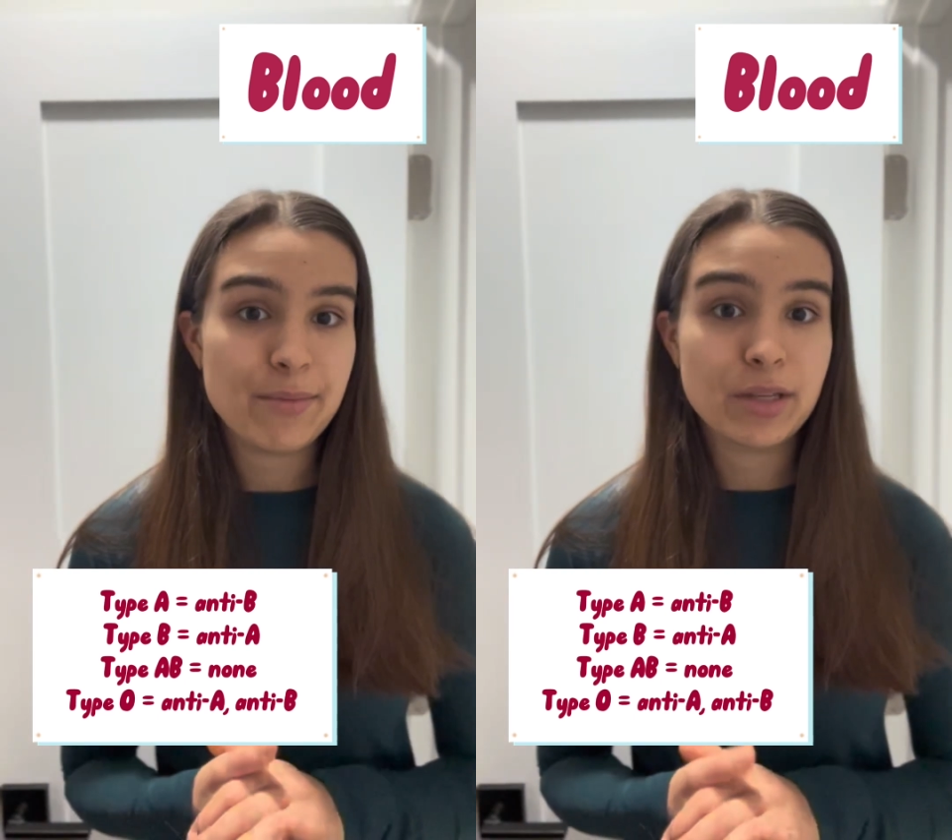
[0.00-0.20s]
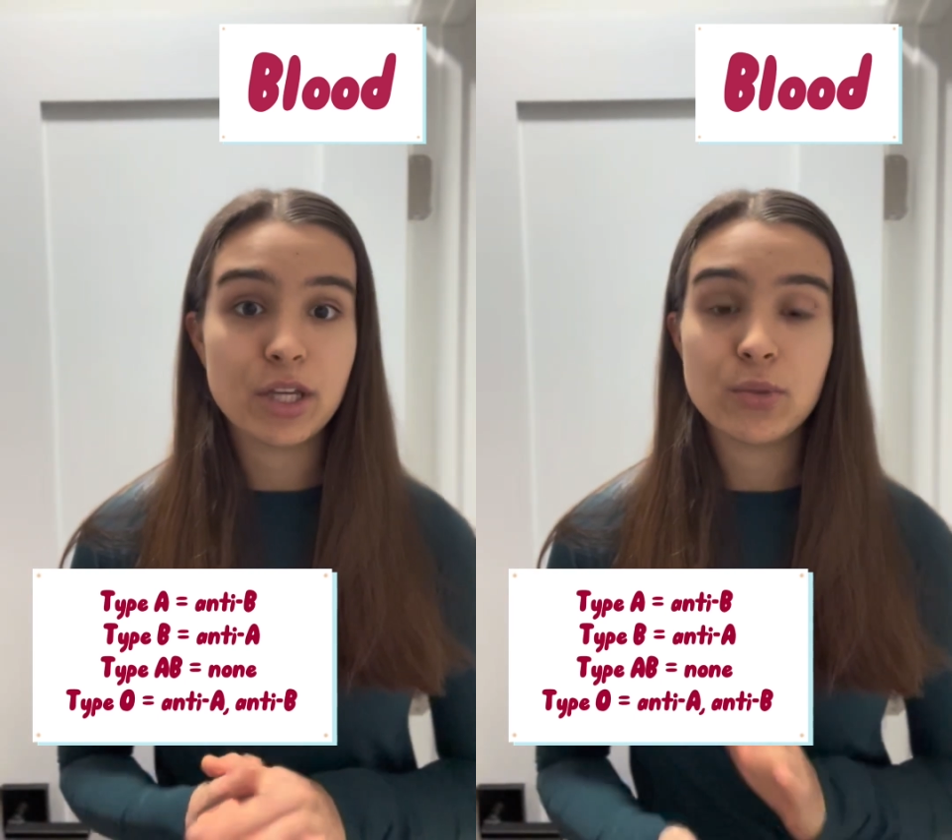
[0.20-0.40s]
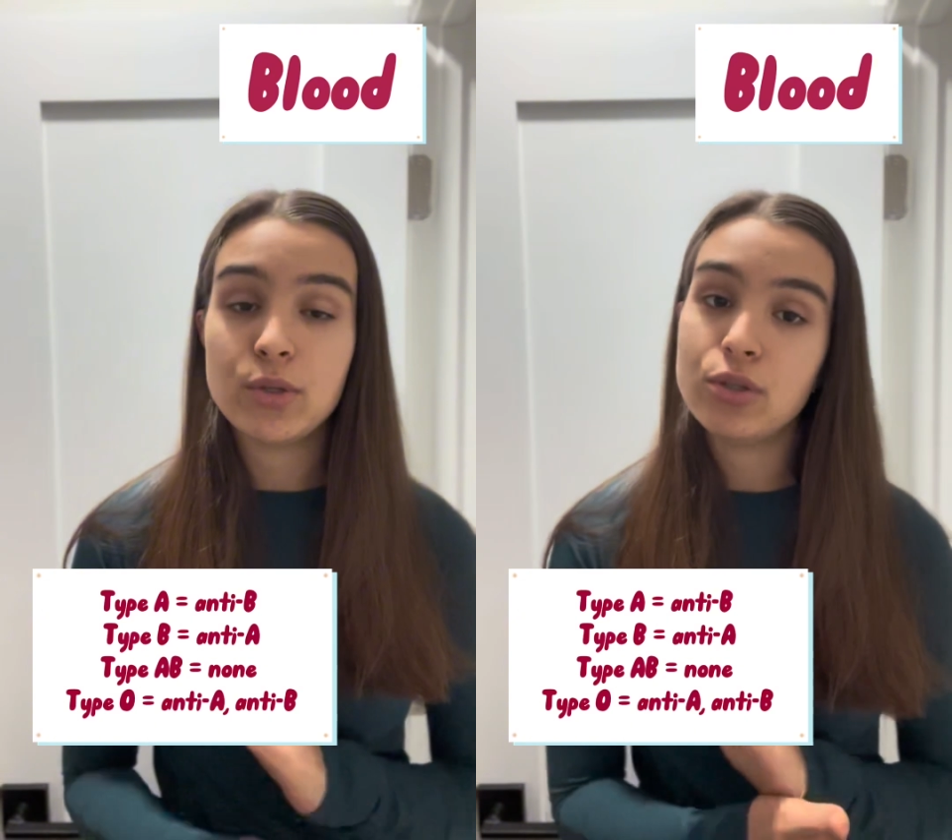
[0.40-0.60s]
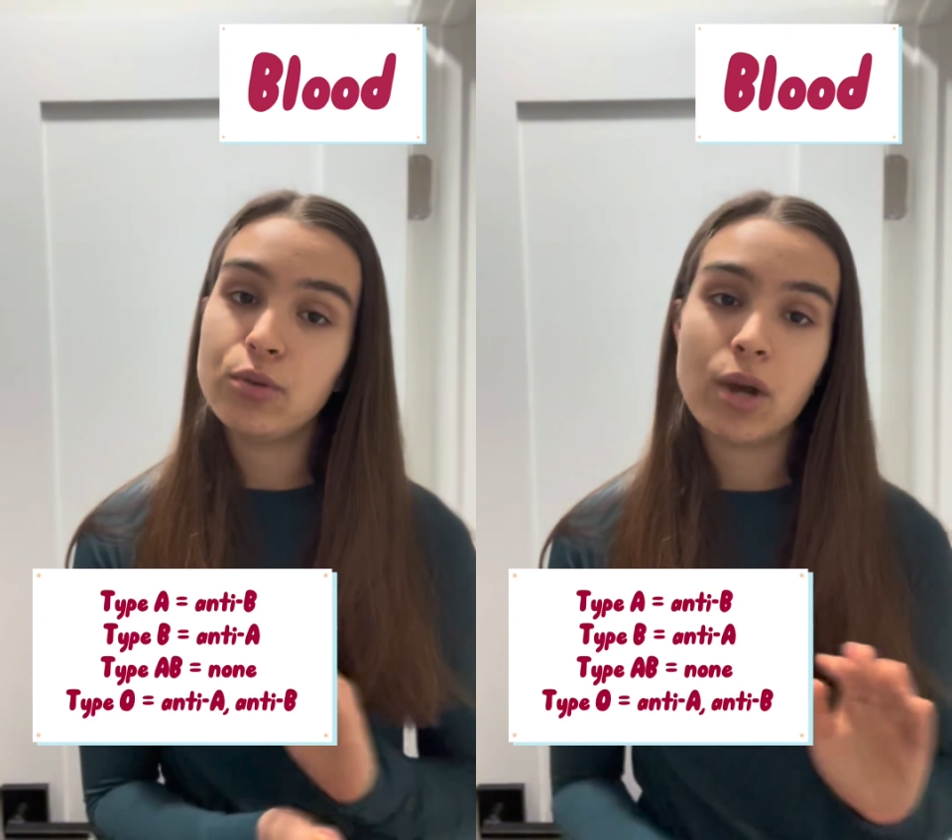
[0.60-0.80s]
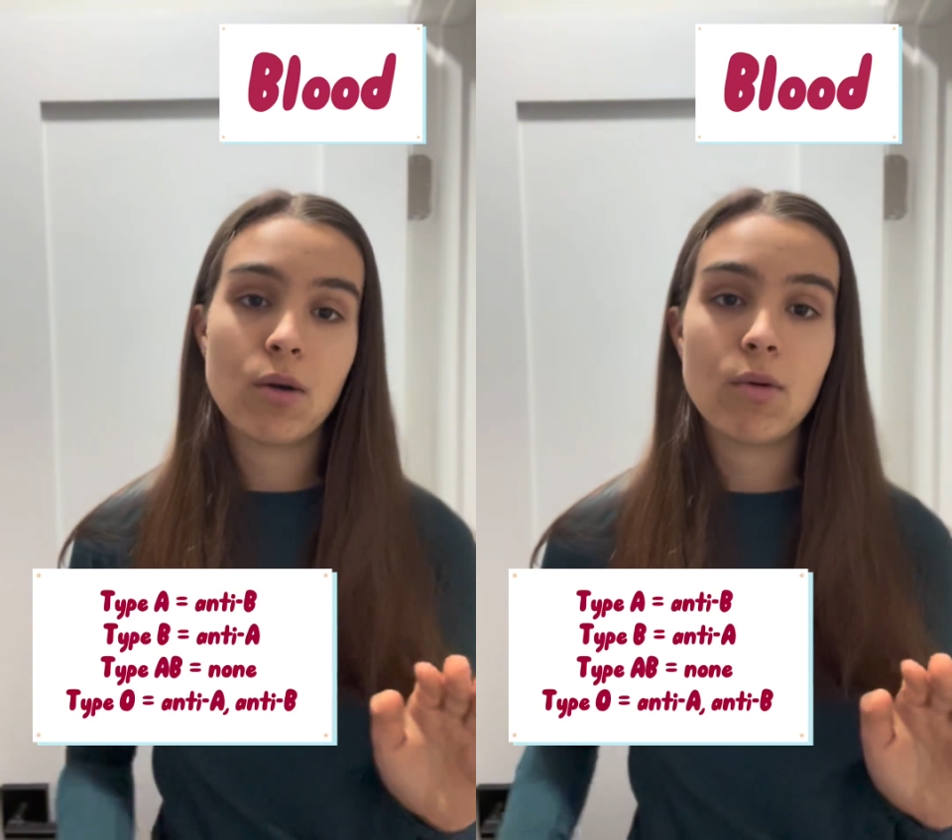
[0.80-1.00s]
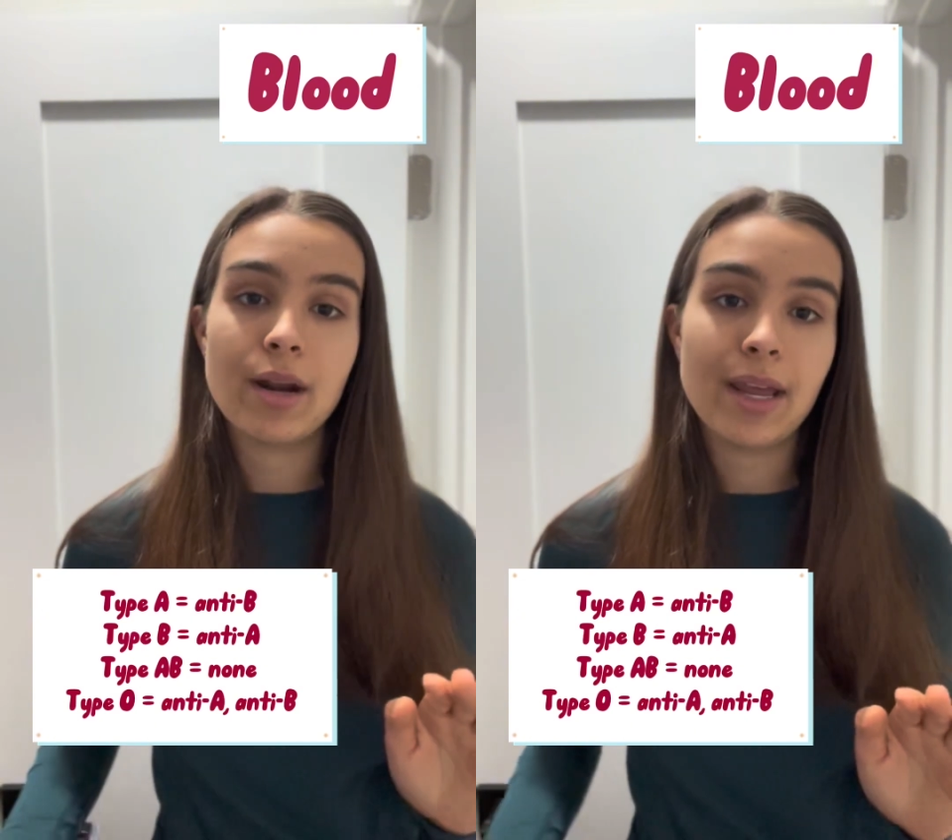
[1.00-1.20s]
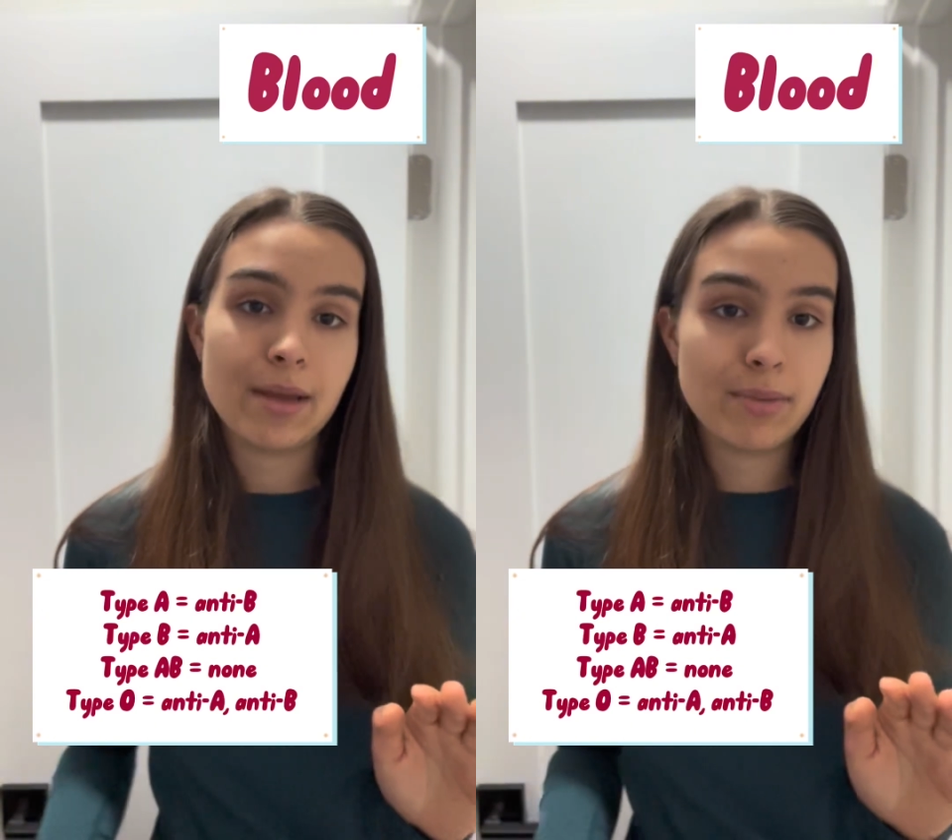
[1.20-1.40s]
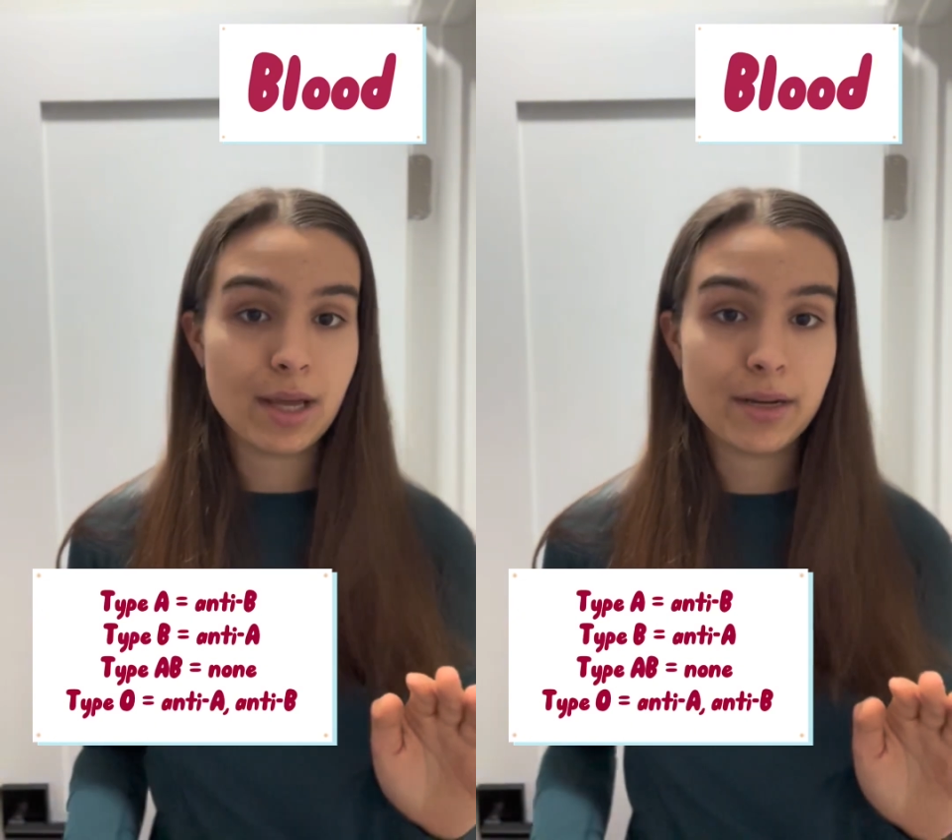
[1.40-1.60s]
because we do not want A
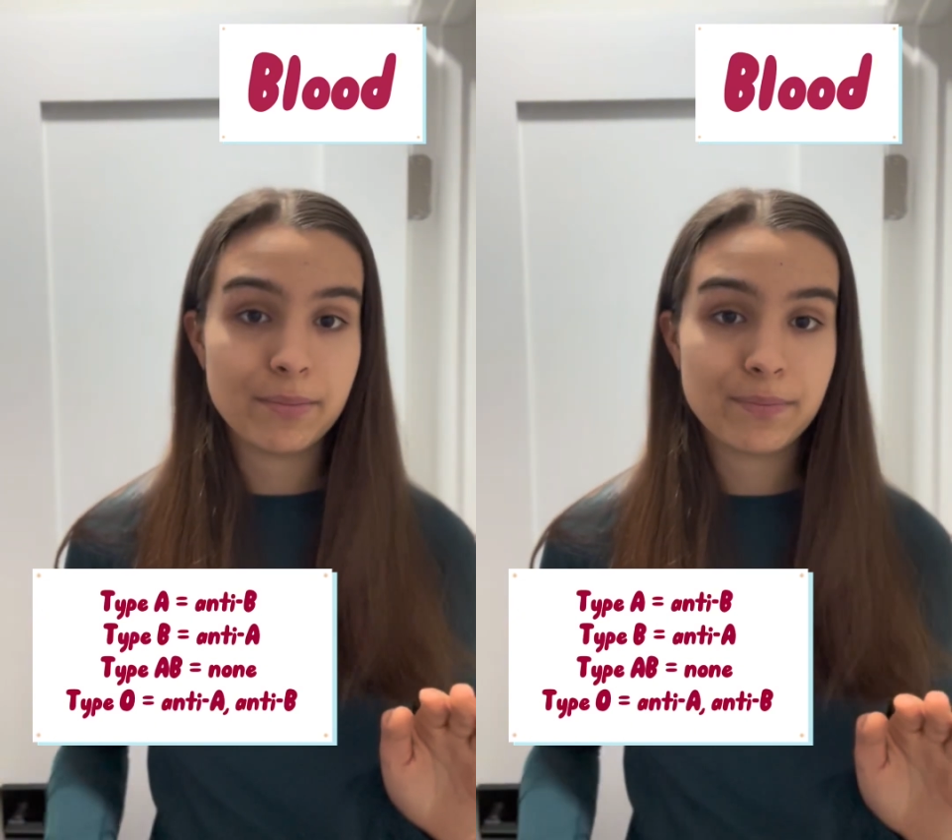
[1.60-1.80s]
blood.